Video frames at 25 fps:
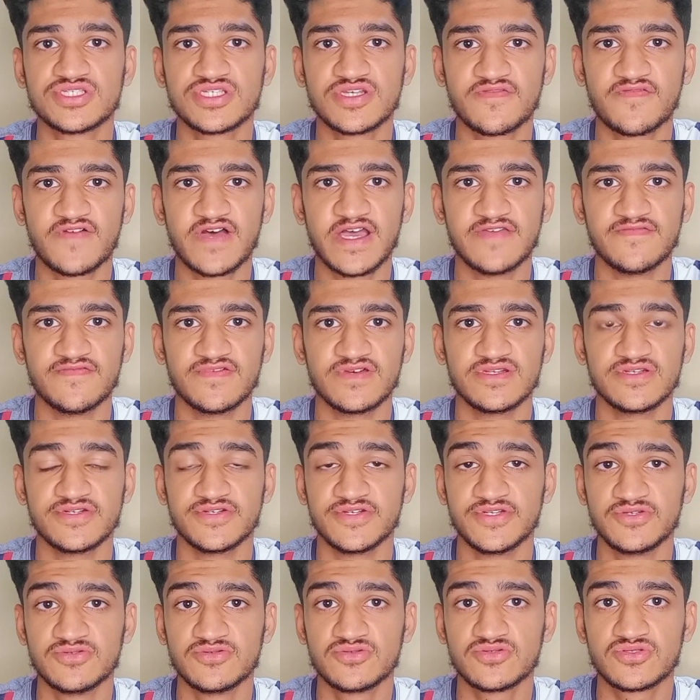survival
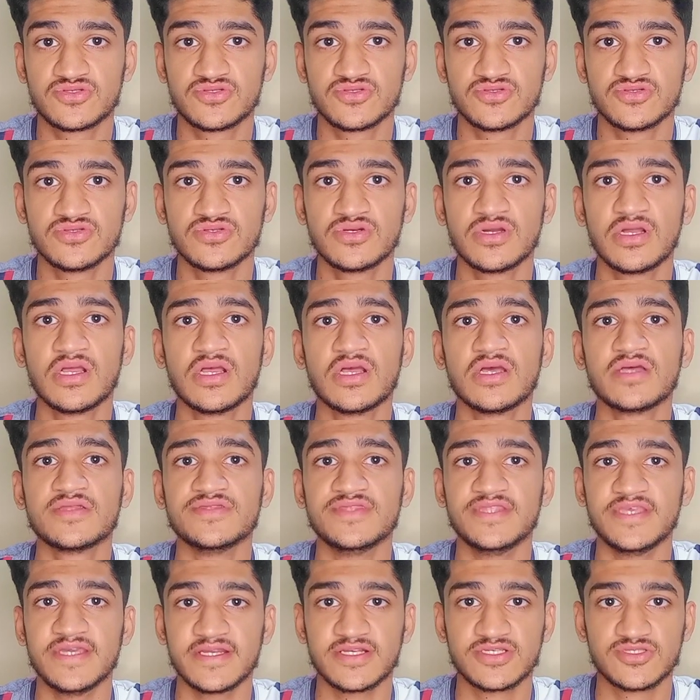due to
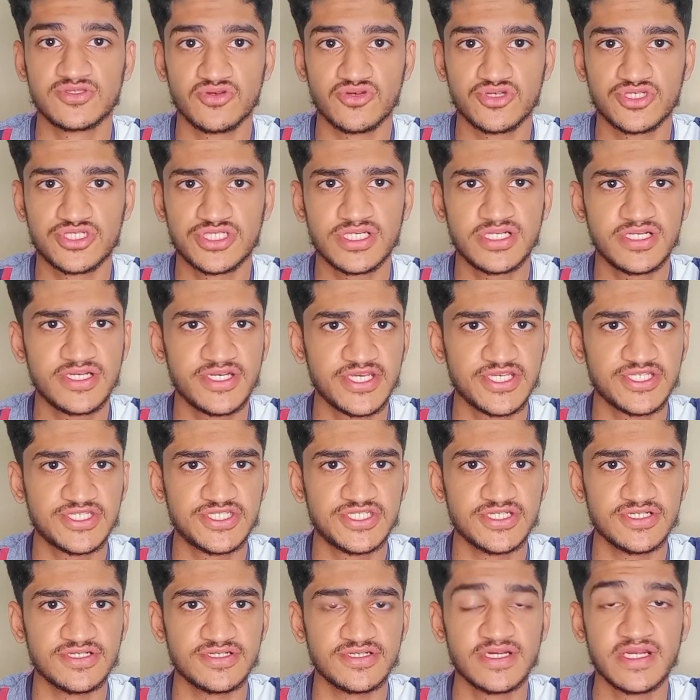their social
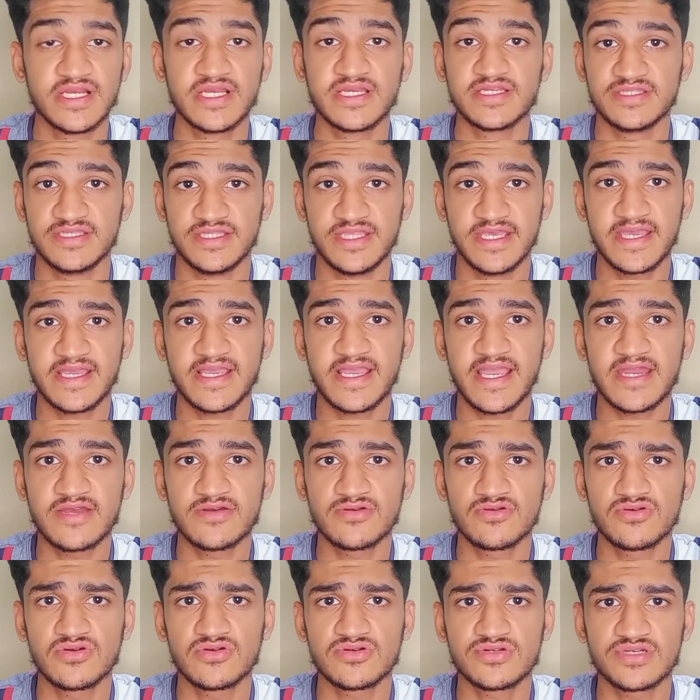nature. They
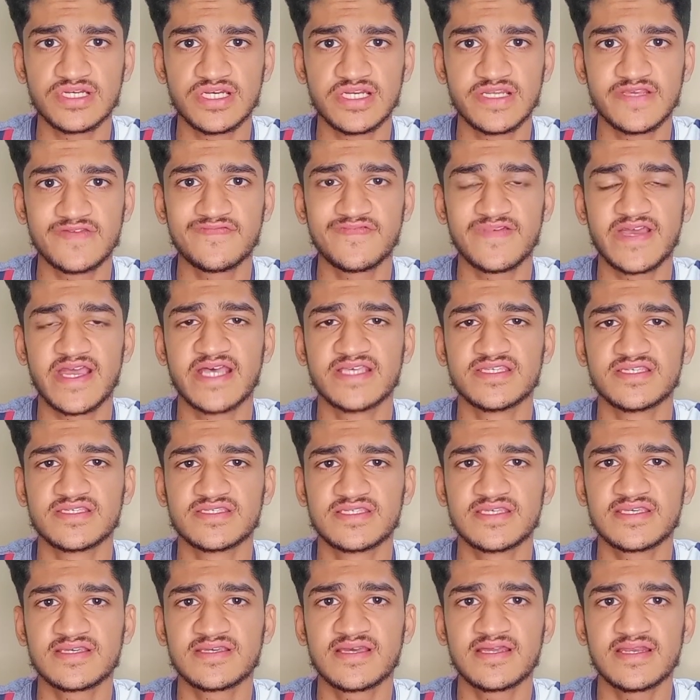cannot live as a
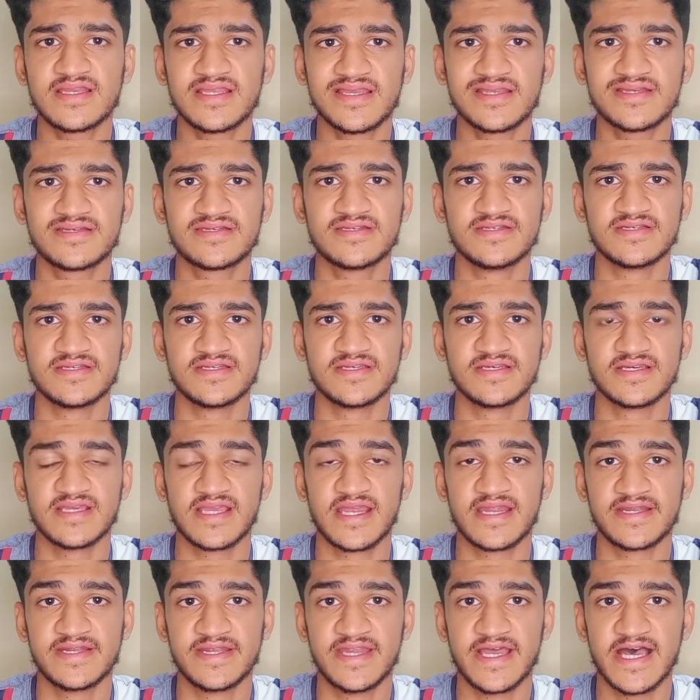single entity
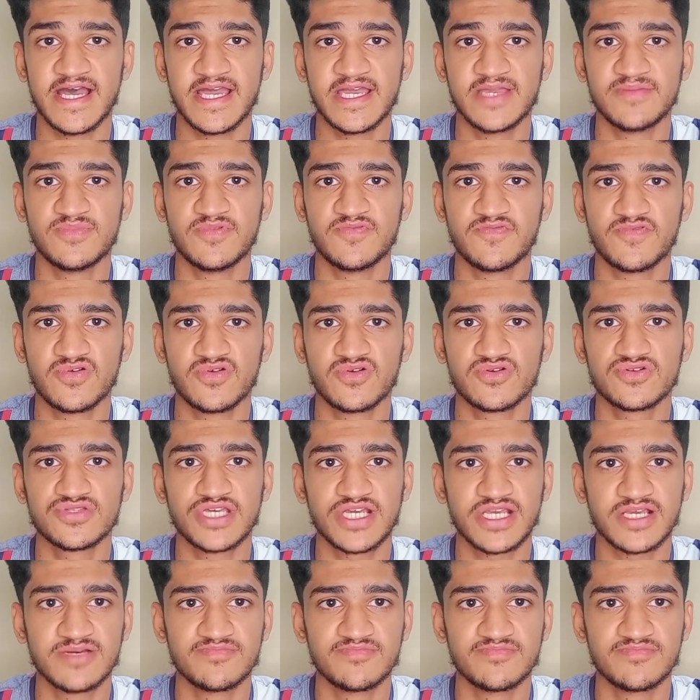and die before the